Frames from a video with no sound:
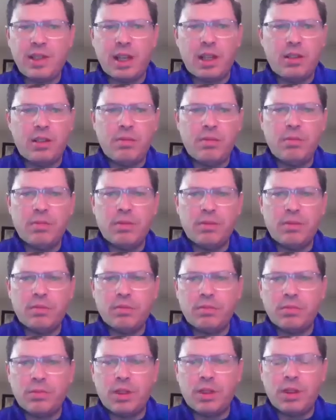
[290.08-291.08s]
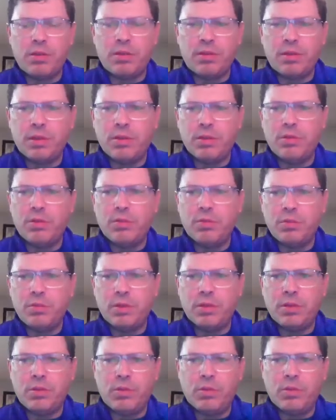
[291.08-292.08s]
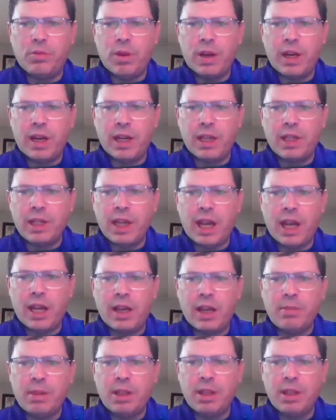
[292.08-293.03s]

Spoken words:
say go through one at a time.